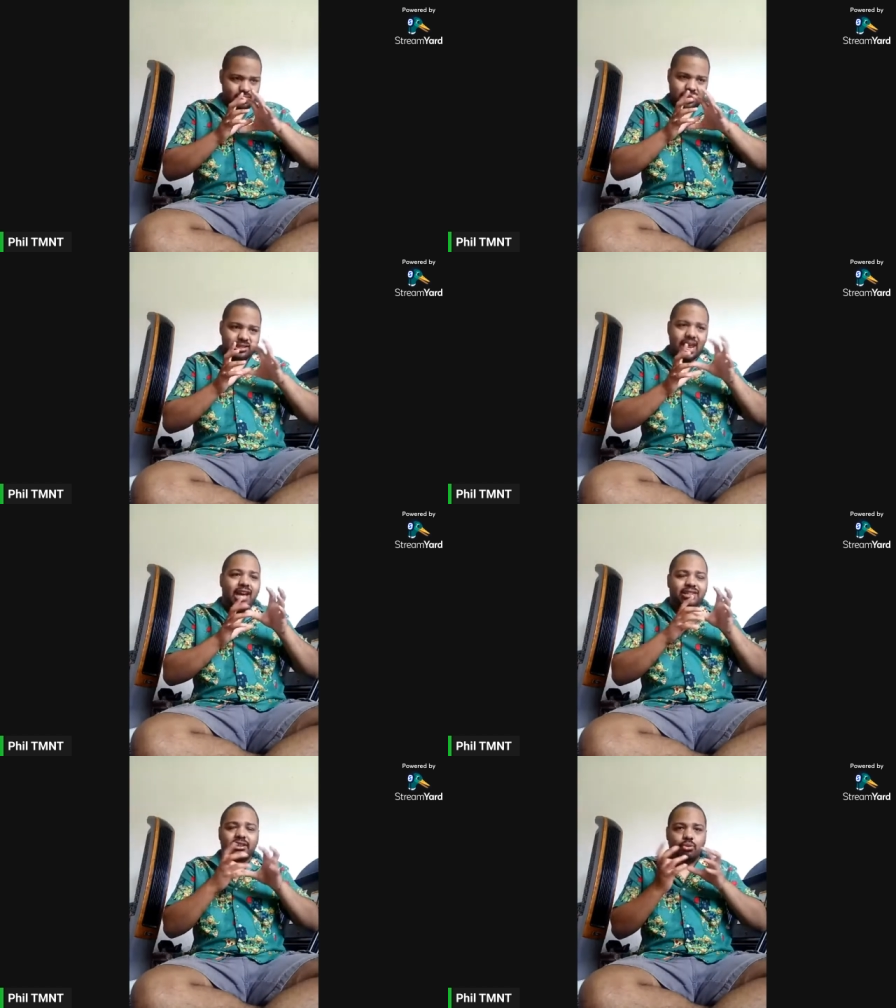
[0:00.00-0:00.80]
not
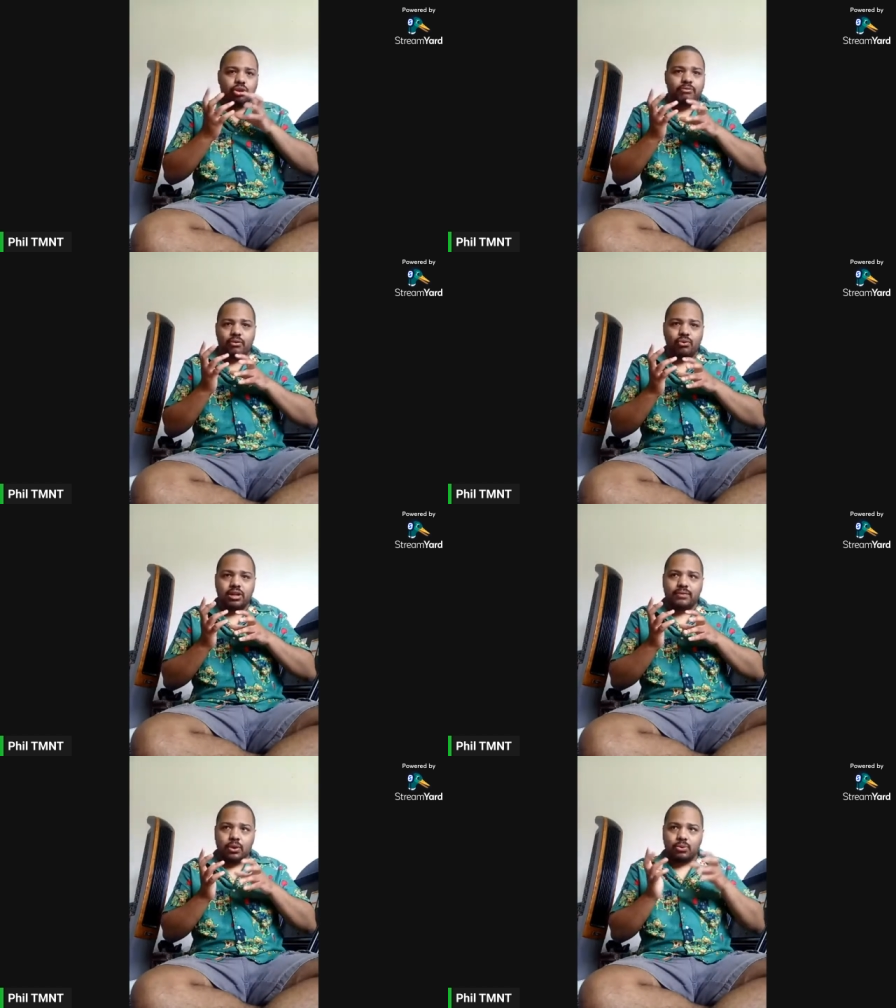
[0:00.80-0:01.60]
exactly word for word,
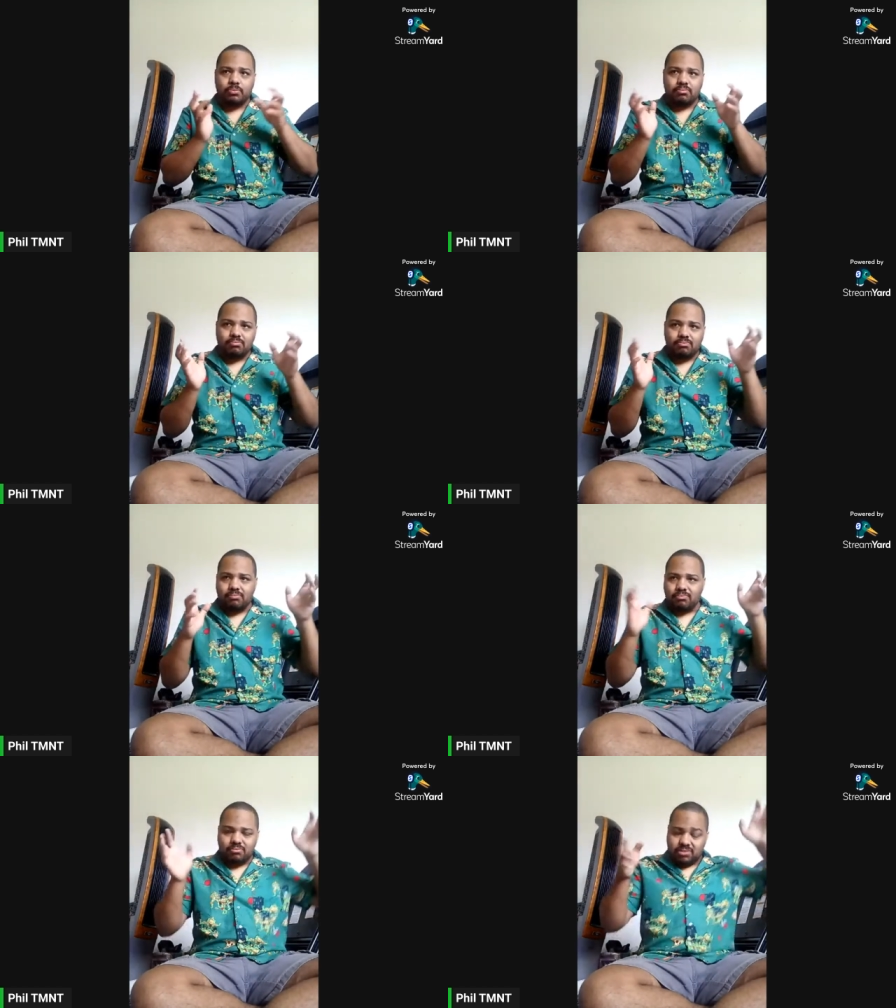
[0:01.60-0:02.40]
even though,
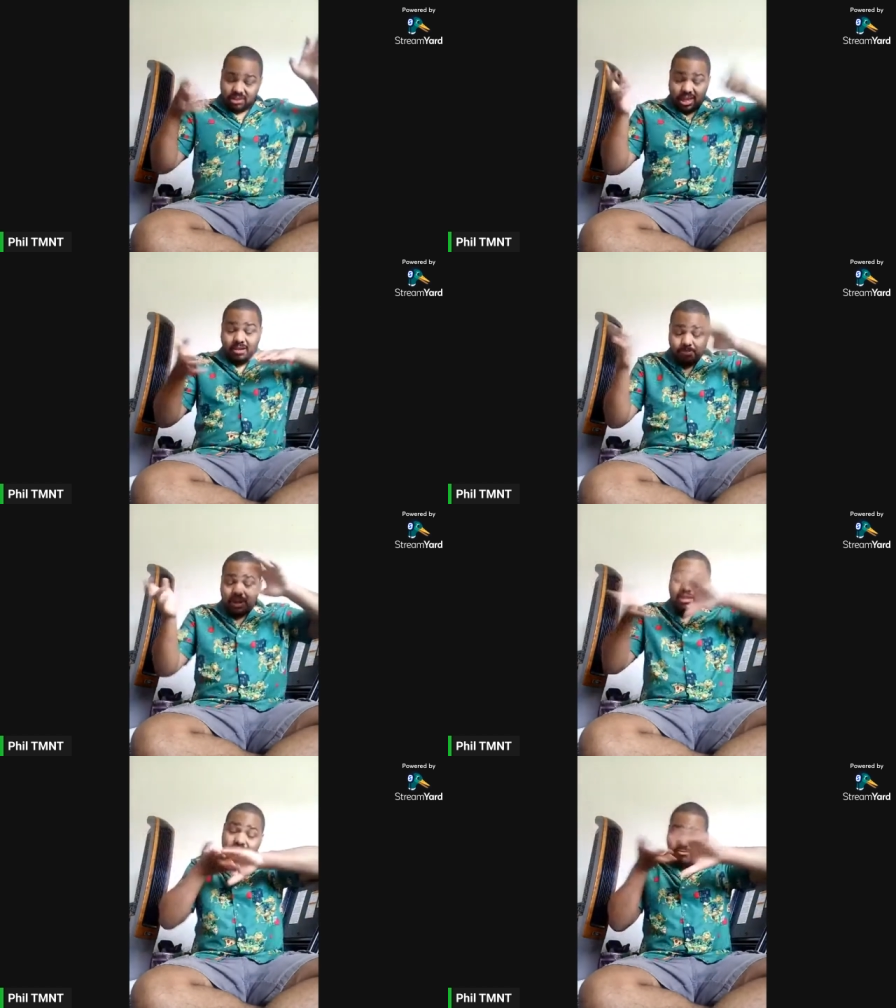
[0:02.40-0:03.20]

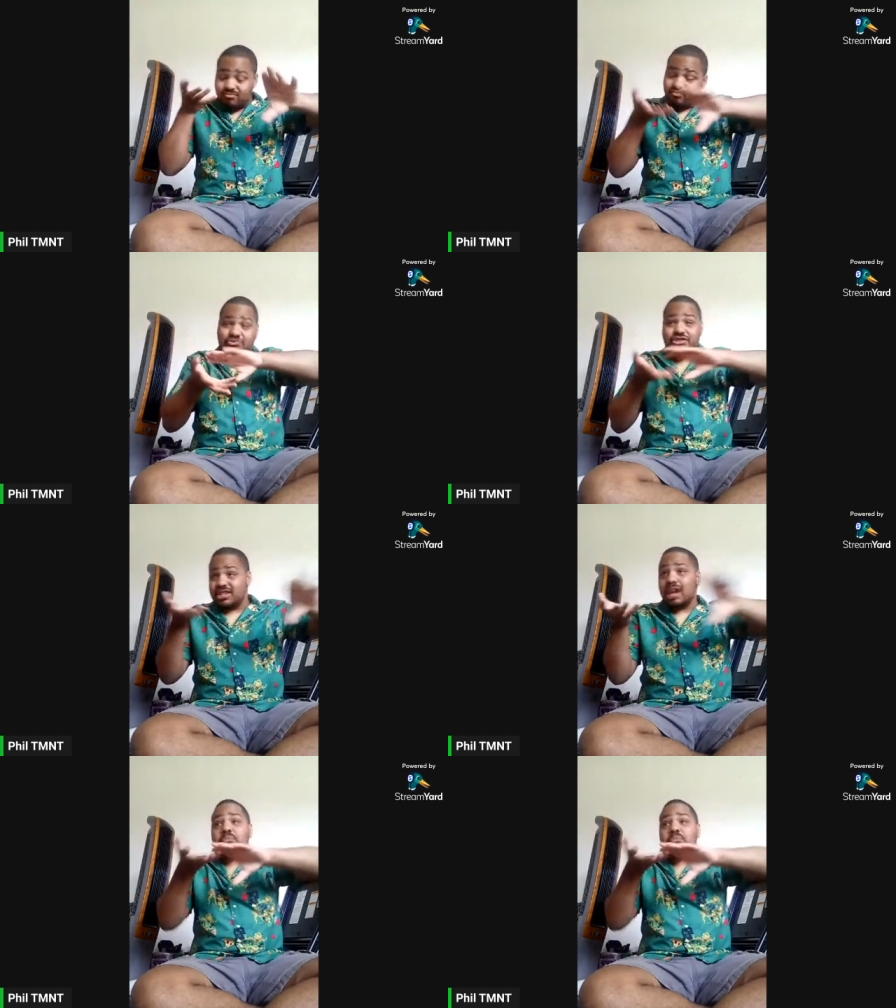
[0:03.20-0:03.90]
but same